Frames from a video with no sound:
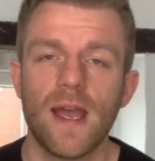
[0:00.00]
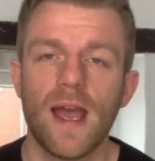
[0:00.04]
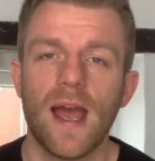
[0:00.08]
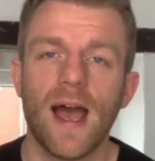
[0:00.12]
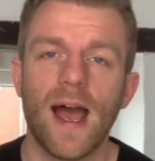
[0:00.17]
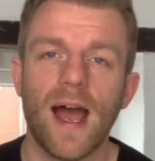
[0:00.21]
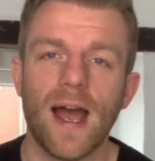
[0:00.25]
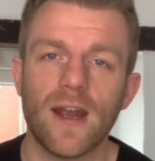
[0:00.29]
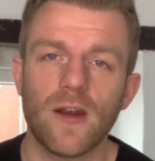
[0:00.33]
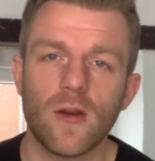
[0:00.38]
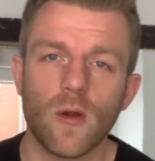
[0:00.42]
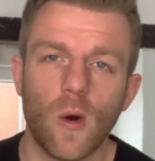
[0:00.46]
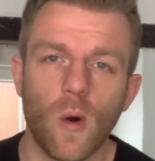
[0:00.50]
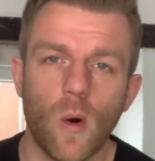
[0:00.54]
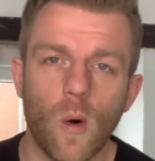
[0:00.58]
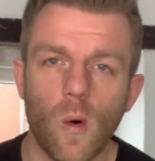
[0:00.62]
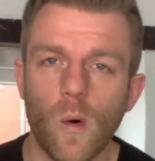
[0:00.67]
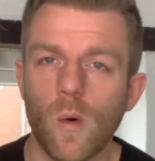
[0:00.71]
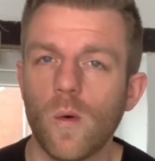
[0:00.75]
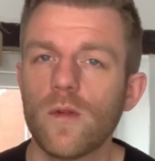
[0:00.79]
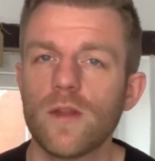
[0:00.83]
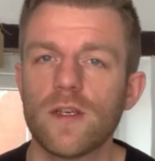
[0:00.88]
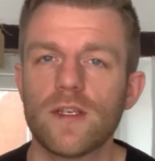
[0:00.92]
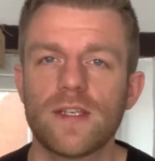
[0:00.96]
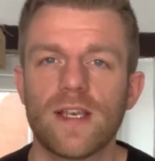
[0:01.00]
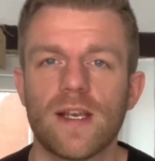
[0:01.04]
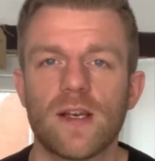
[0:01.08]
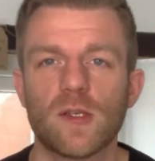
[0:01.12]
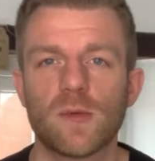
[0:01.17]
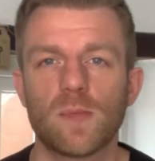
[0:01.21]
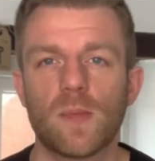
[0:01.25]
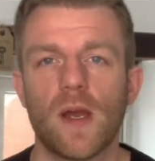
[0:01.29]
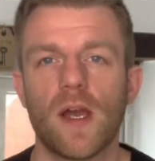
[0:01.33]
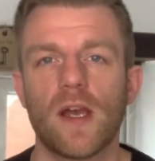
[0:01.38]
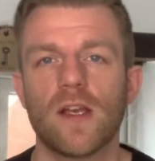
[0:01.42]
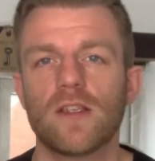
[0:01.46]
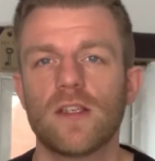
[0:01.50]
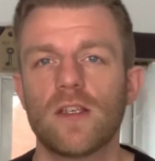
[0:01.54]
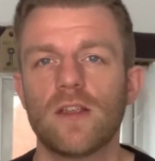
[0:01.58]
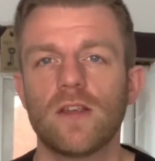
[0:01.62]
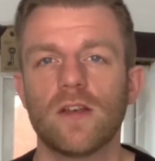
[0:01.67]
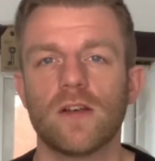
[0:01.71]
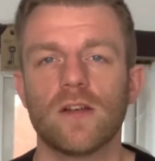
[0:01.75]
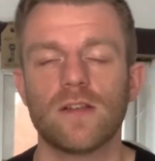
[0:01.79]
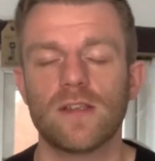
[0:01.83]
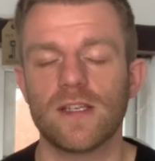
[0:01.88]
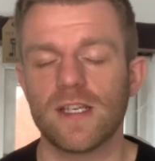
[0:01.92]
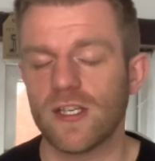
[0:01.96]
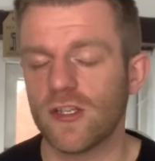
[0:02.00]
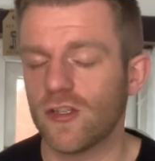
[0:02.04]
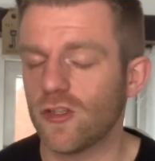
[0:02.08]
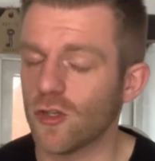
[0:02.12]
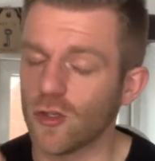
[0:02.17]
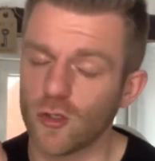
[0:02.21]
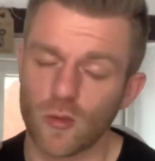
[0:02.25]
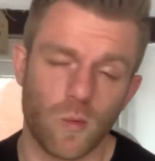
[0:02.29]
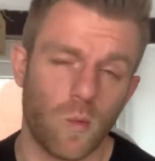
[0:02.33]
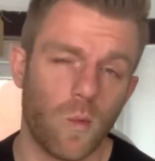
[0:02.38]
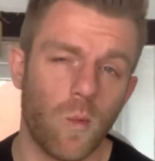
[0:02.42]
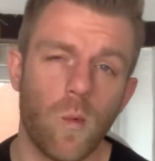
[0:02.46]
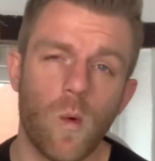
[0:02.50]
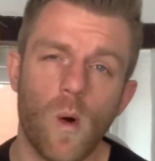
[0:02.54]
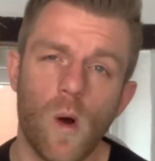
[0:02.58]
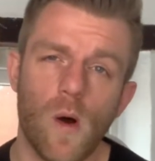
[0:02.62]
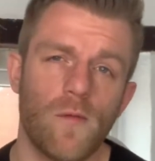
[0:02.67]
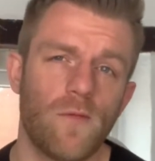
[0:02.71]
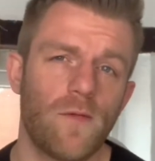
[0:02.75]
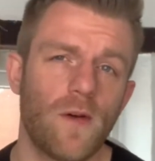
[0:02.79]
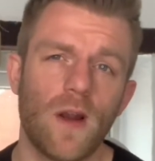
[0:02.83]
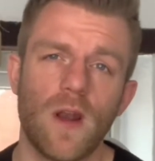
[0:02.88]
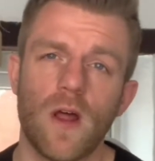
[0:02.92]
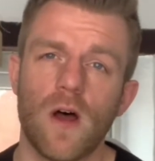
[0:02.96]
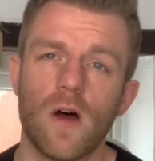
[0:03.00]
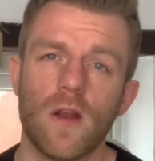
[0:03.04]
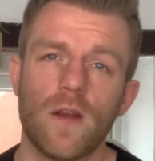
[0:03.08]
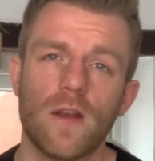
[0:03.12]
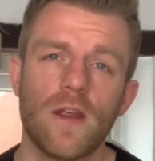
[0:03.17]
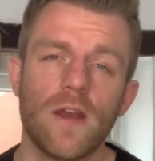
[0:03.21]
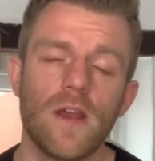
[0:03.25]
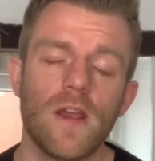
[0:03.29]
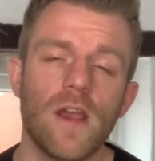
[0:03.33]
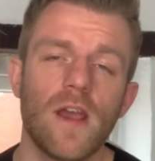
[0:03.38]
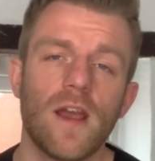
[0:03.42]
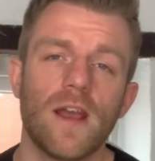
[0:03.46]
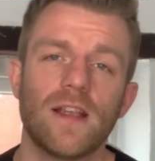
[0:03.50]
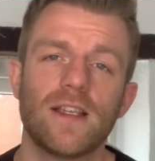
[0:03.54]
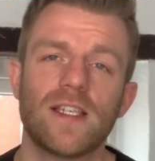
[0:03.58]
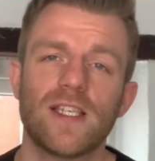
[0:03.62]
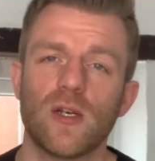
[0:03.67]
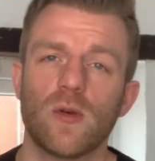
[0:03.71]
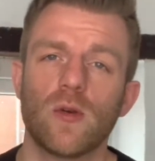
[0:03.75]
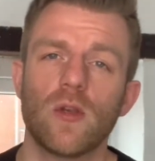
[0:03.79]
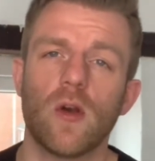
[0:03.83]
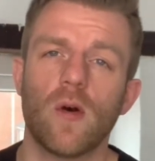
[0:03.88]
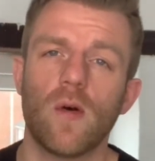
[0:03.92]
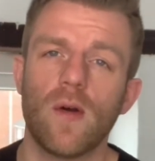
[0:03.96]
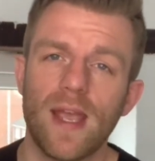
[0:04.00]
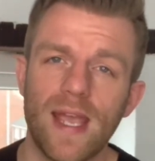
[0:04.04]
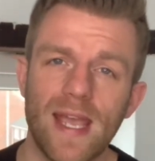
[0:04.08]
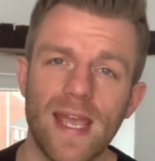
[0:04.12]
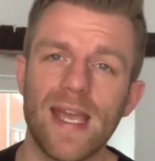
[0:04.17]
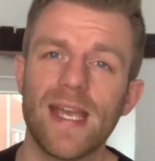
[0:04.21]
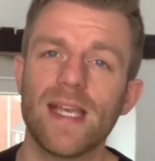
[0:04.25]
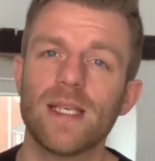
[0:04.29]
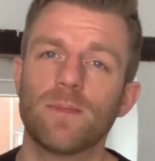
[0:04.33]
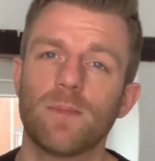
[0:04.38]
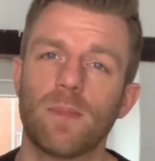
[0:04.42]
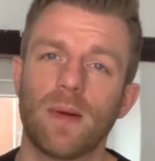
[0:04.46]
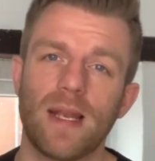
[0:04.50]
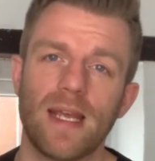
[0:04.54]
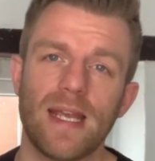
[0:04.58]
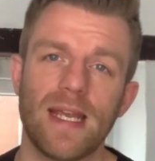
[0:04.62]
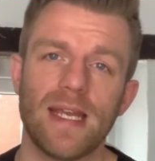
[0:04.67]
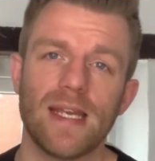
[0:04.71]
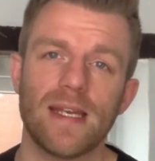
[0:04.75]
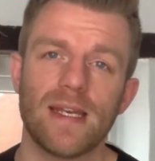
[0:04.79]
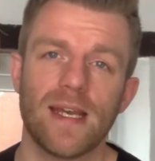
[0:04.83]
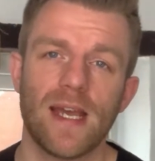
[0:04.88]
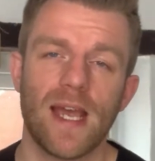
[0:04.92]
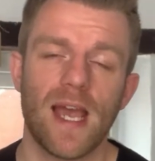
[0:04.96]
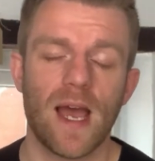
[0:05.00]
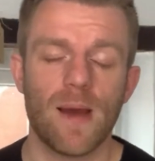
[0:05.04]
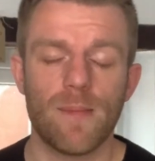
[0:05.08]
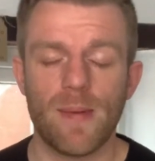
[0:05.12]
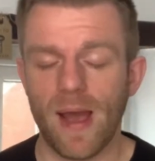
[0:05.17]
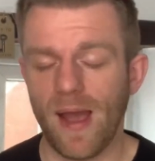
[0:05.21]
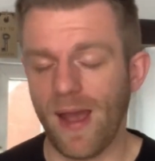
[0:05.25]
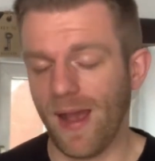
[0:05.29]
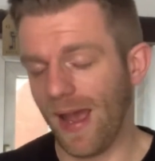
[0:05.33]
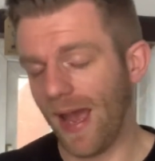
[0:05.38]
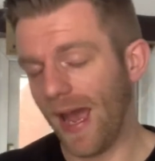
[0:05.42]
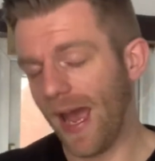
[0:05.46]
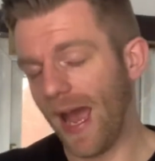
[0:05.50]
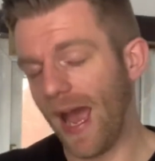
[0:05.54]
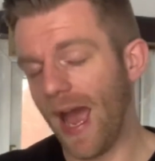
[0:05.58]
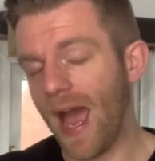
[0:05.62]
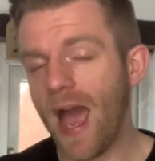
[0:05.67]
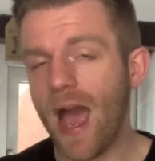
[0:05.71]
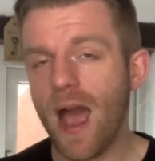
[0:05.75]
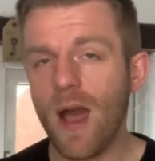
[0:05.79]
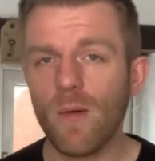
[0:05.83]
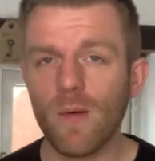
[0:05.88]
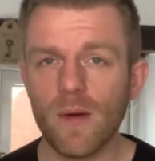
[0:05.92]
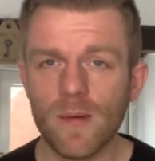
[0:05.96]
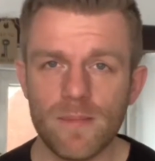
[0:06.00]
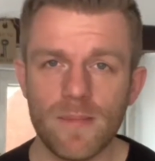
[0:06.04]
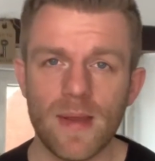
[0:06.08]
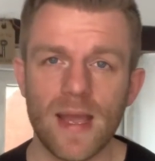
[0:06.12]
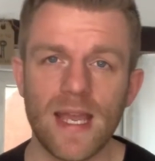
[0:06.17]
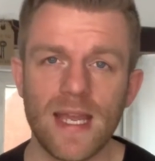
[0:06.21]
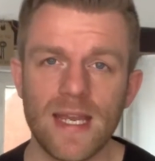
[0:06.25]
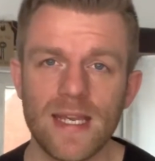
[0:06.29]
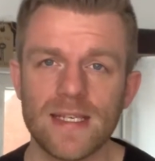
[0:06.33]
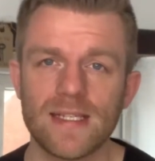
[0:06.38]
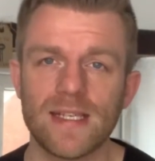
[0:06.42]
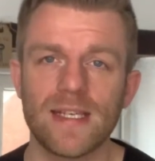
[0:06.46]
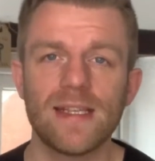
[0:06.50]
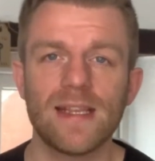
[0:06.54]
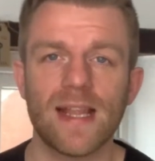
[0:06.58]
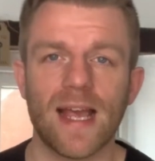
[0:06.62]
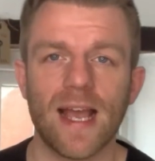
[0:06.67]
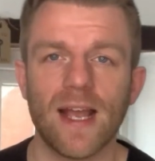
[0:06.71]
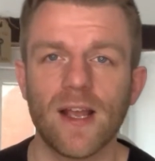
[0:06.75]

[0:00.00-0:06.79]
and all the salesperson does is just waffle on until your ears bleed about how amazing their